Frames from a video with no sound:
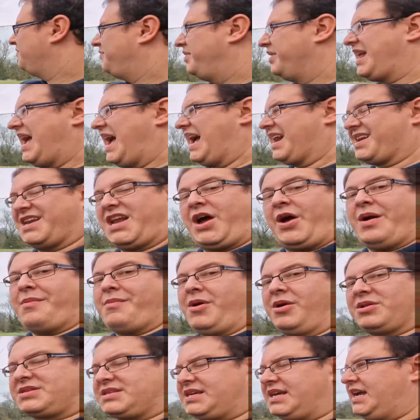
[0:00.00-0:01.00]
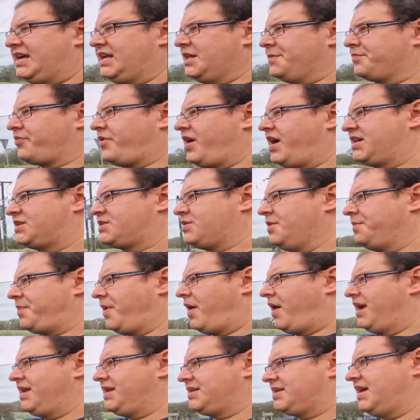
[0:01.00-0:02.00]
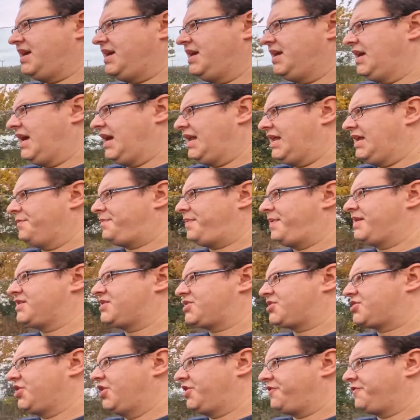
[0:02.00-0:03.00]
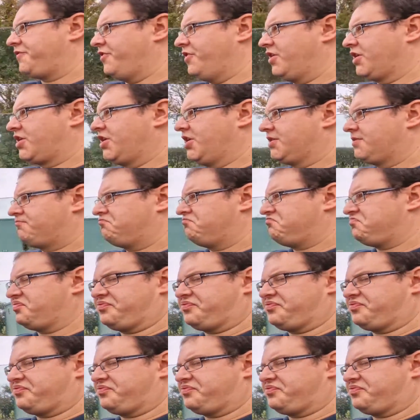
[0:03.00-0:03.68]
but it had no MOT, the brakes were binding, and it had been stood for a good